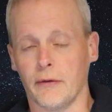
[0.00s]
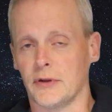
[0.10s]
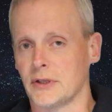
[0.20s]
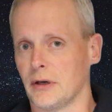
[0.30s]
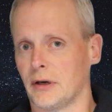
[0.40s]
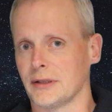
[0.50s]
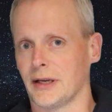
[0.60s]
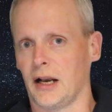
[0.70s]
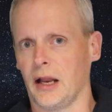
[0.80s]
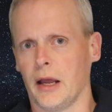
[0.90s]
if the skies
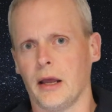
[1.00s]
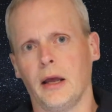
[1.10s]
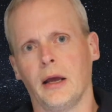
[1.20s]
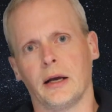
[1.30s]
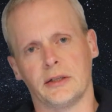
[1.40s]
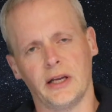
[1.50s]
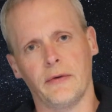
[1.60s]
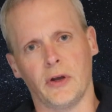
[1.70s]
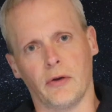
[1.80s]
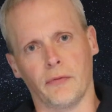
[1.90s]
are clear, and see
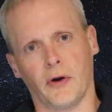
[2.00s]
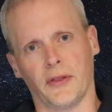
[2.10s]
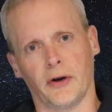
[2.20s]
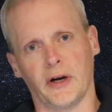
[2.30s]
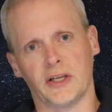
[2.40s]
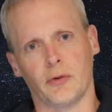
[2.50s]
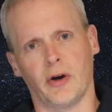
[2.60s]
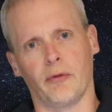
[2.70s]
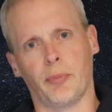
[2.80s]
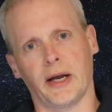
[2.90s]
if you can find the Great
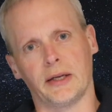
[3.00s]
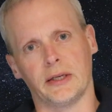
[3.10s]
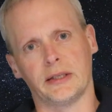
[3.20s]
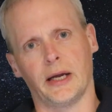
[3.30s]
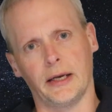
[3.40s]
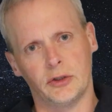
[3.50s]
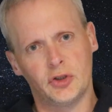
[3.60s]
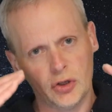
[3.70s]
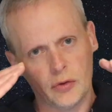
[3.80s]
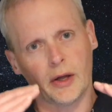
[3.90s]
Square of Pegasus and
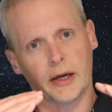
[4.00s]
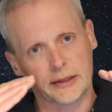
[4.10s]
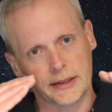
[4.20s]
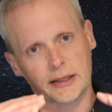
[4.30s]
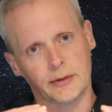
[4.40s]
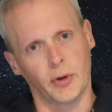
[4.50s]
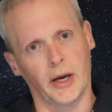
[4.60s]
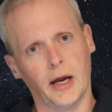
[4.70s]
do that assessment.